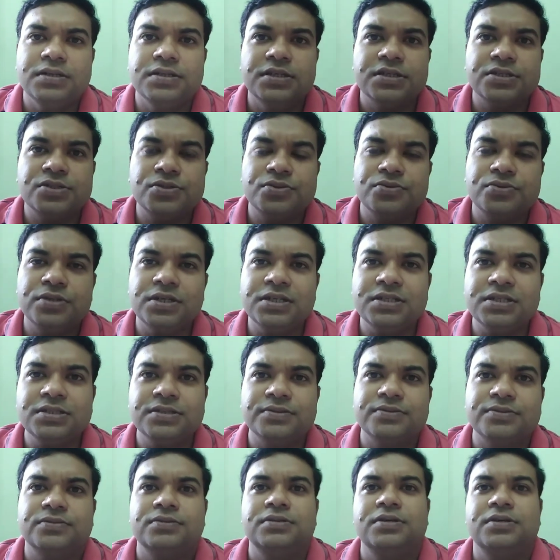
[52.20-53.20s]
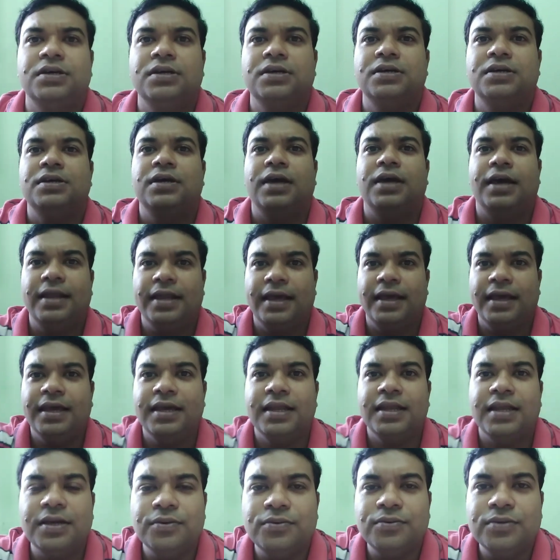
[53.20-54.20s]
dear students, and
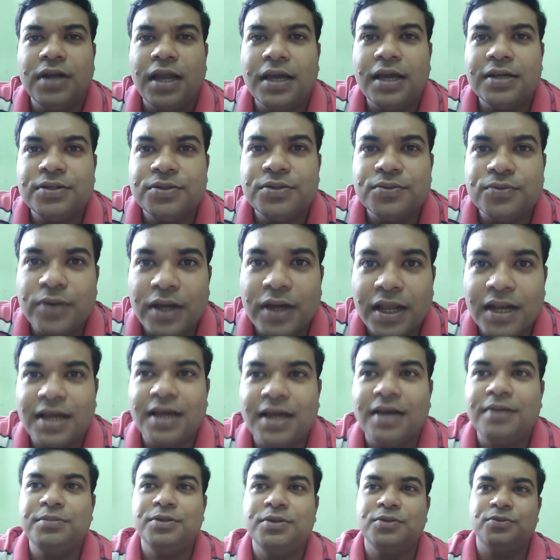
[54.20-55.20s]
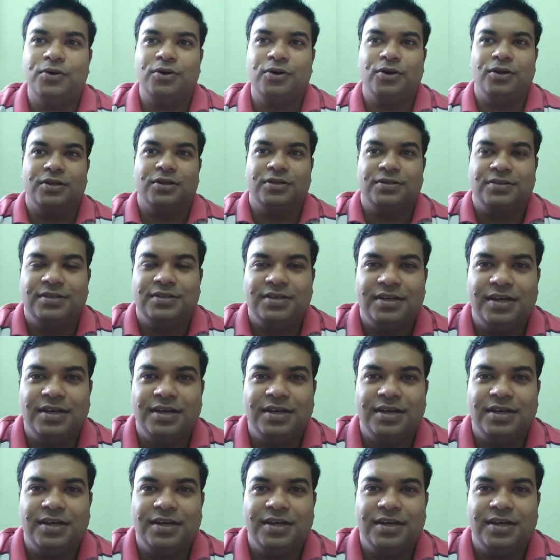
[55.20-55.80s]
again I would like to welcome you all